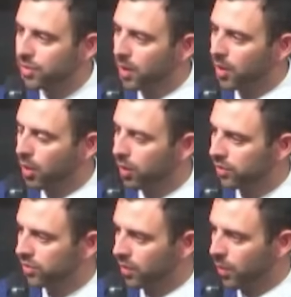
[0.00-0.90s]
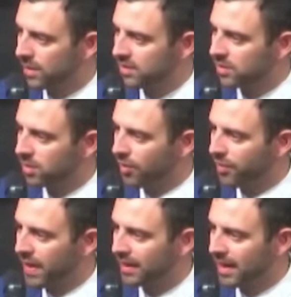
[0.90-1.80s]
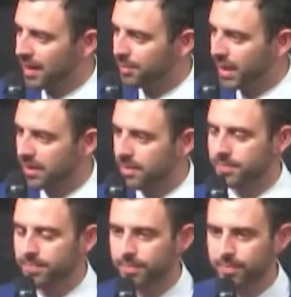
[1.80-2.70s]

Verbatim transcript: from the consequences of that campaign